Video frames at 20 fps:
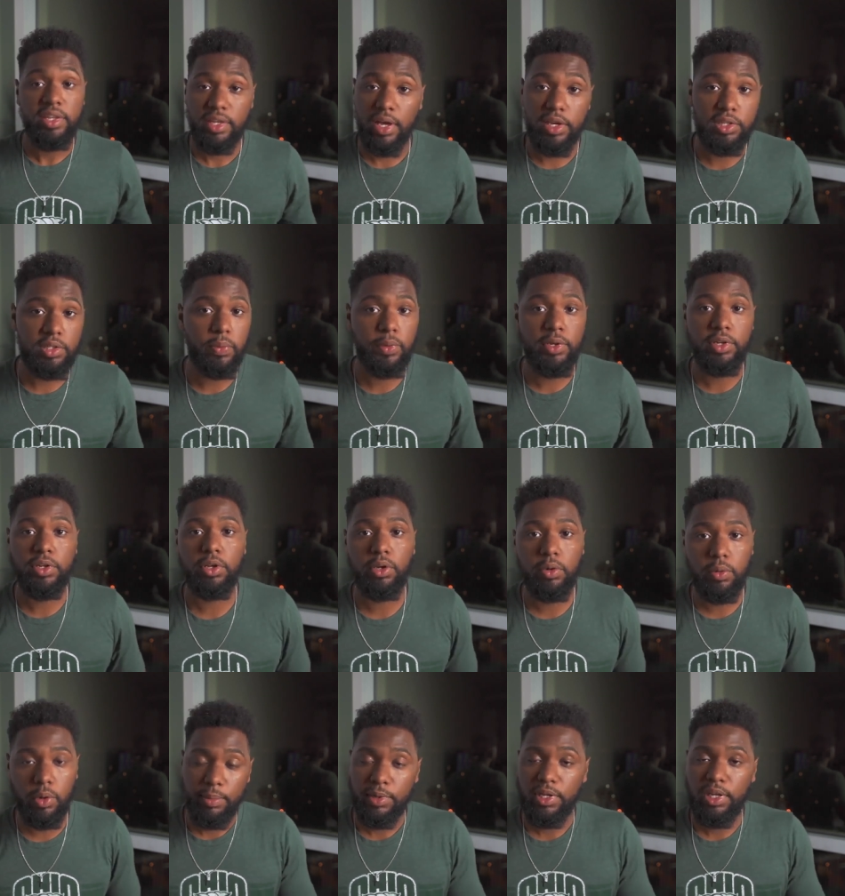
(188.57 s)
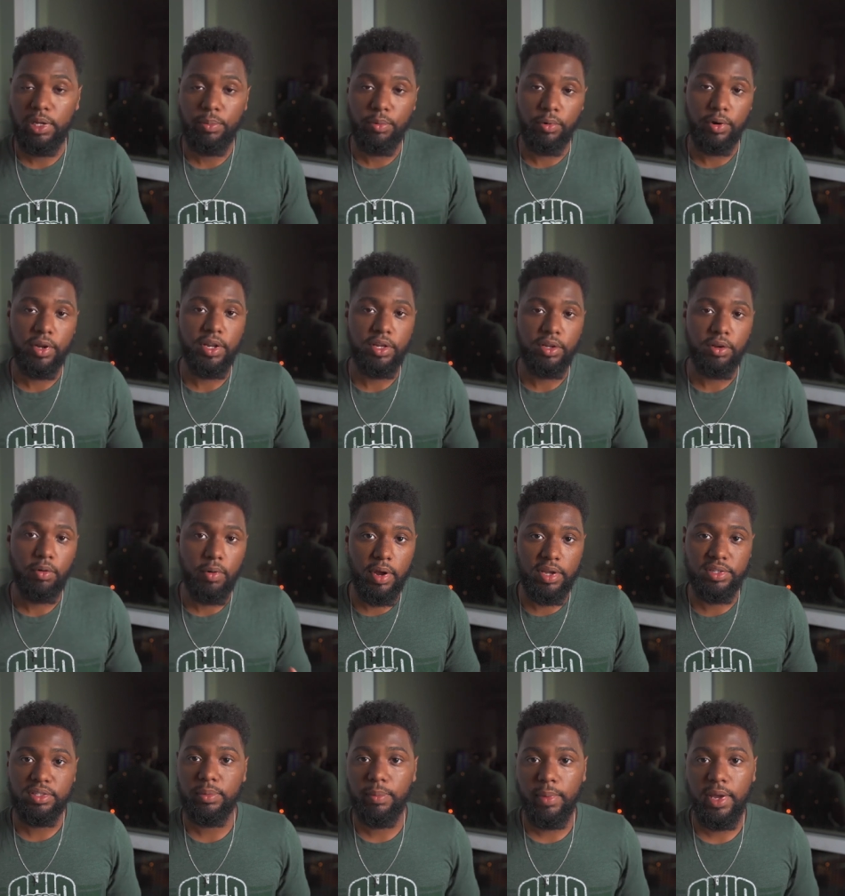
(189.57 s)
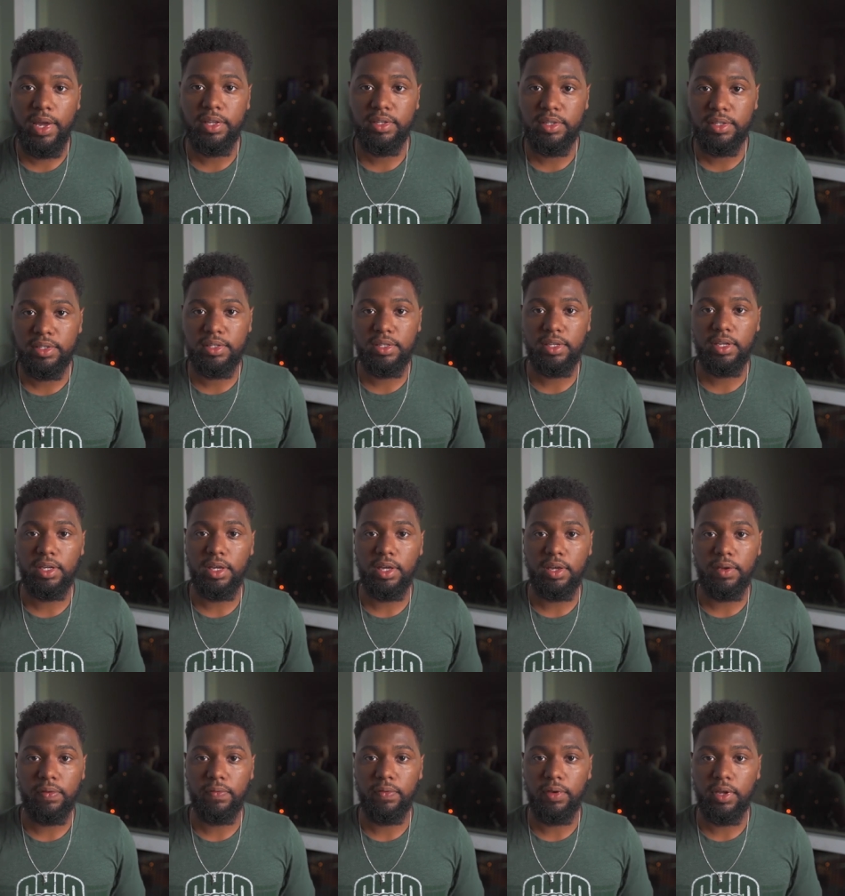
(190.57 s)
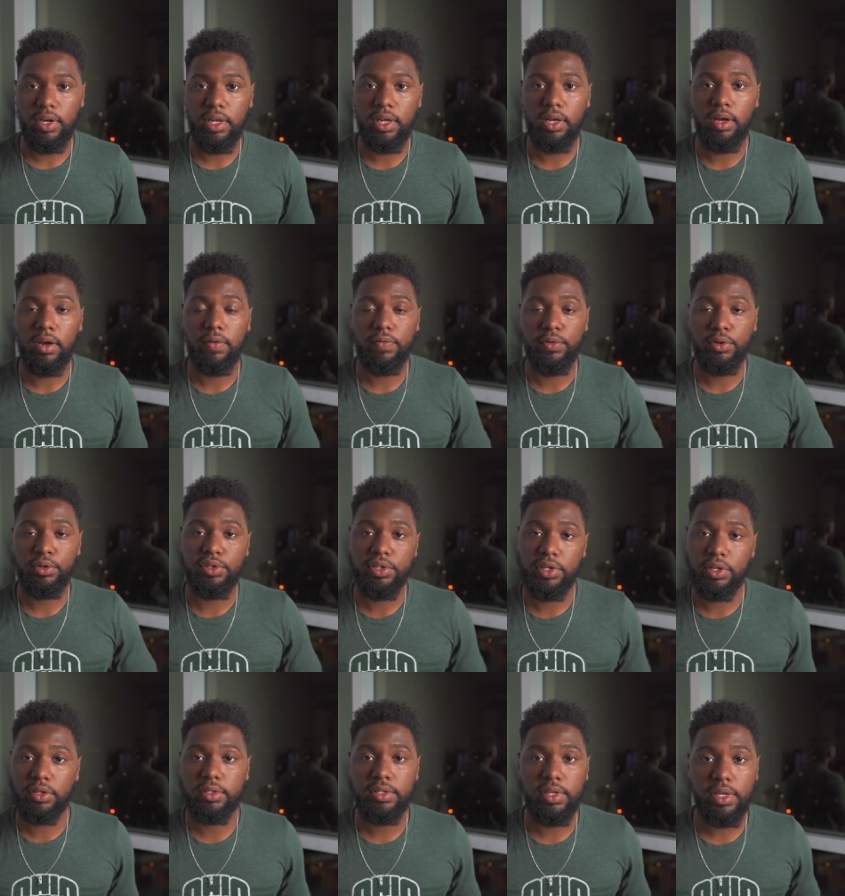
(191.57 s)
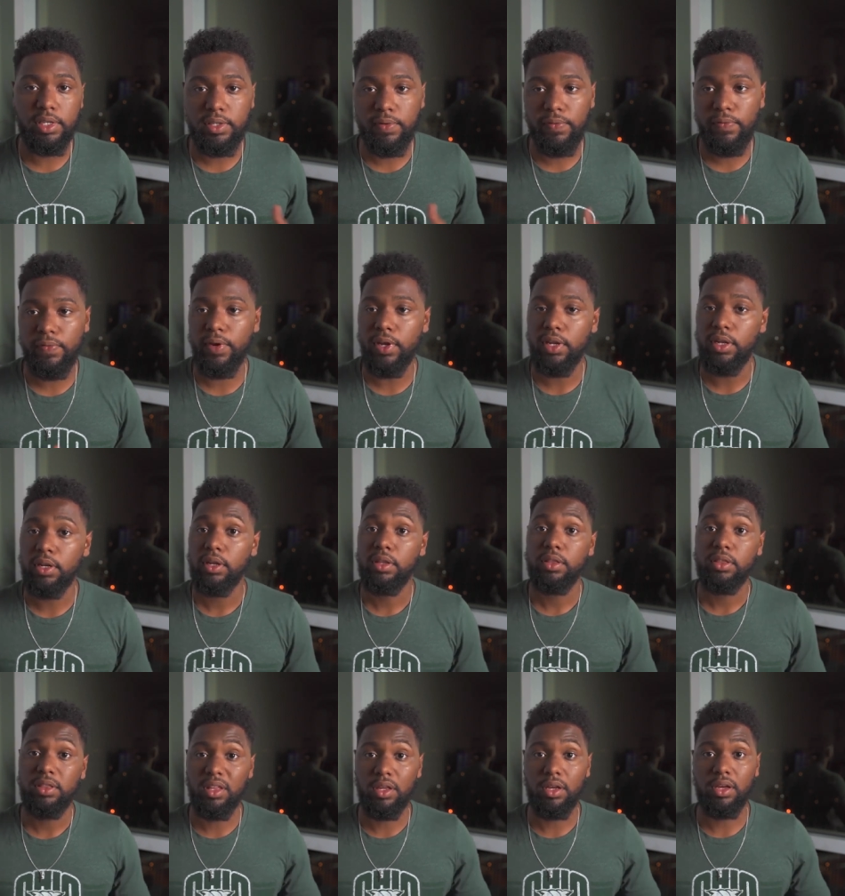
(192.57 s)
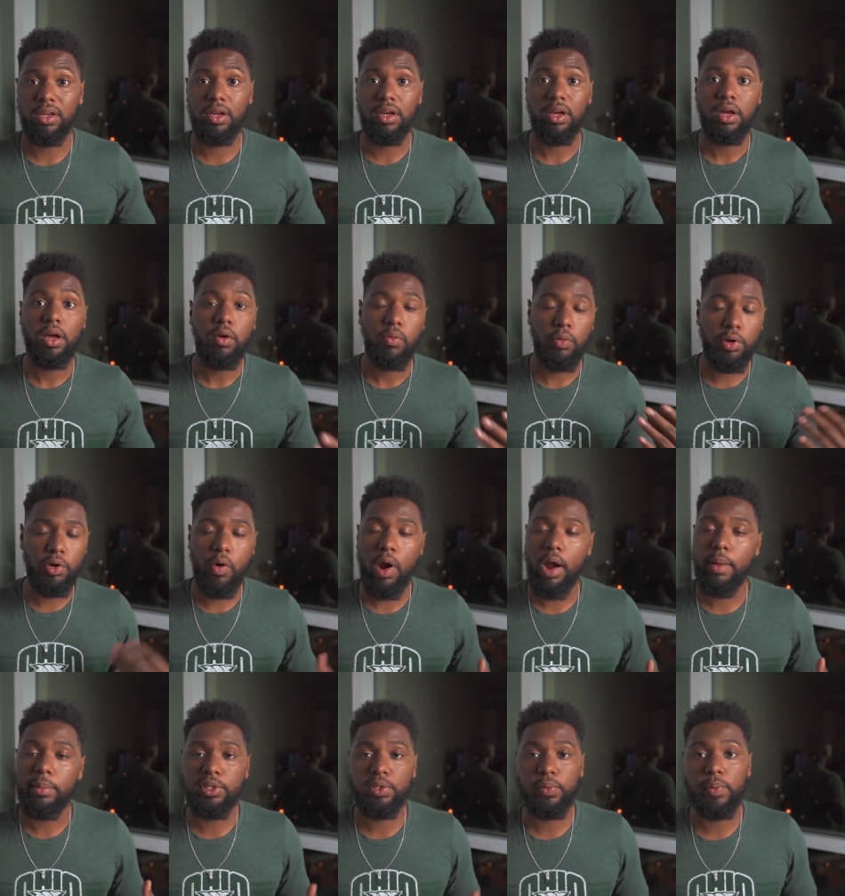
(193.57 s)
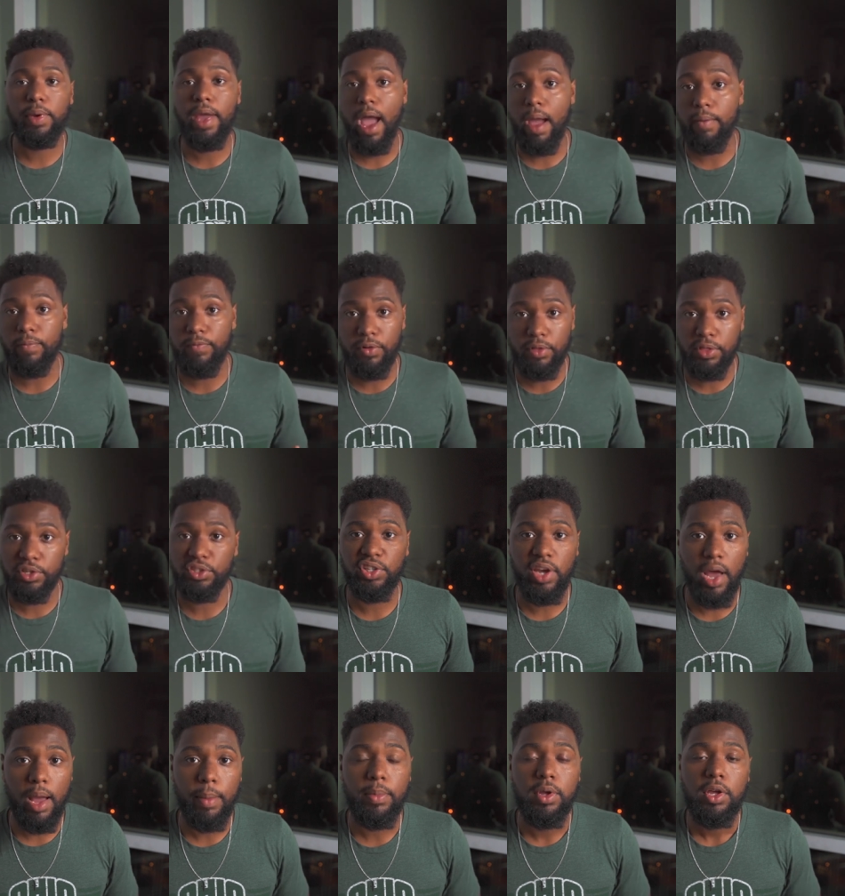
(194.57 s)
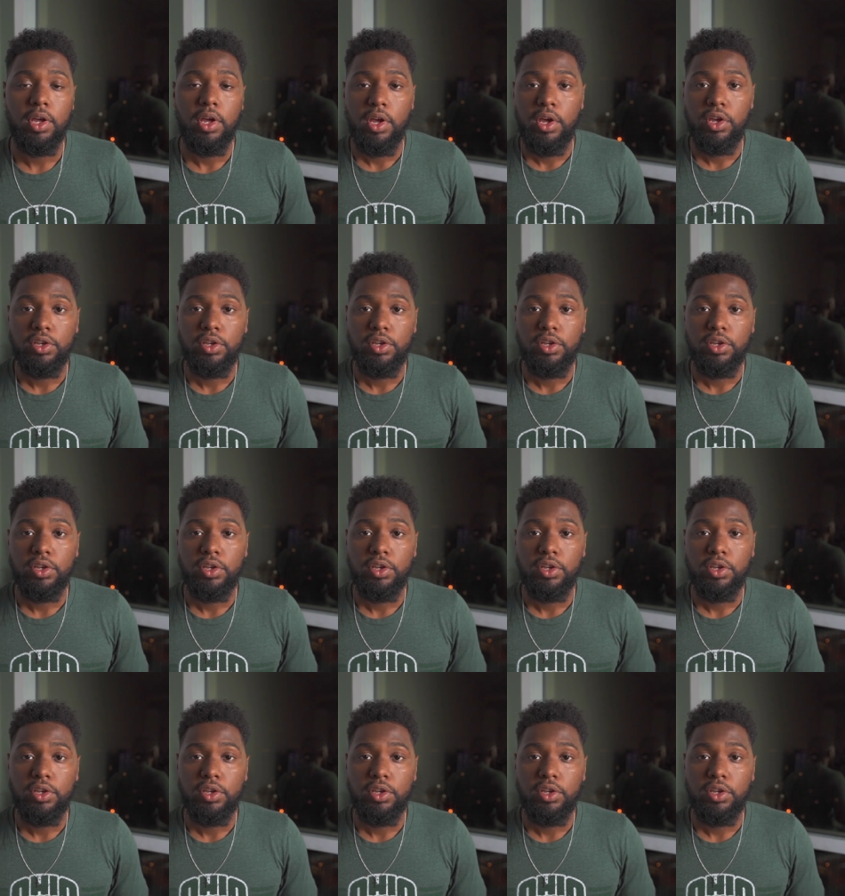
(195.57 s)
Yes, we do. Let me keep reading your resume to see if any of your skill sets fit the requirements we have for the job.